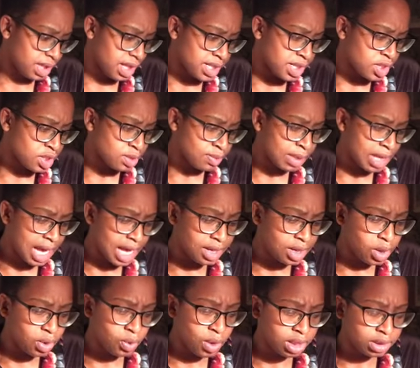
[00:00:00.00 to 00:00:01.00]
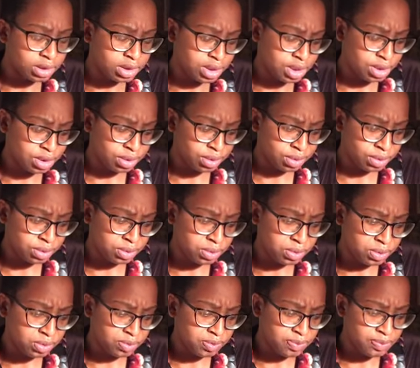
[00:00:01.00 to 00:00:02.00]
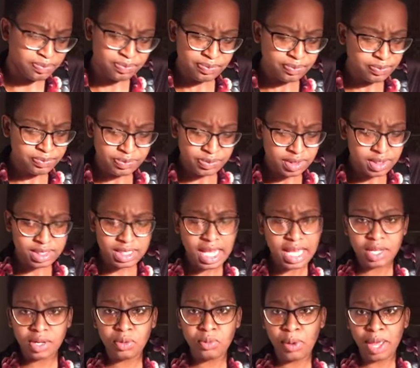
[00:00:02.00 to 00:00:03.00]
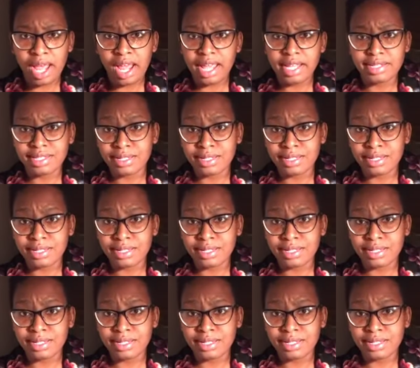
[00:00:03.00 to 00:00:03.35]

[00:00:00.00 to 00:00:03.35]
excuse me, I don't want to take away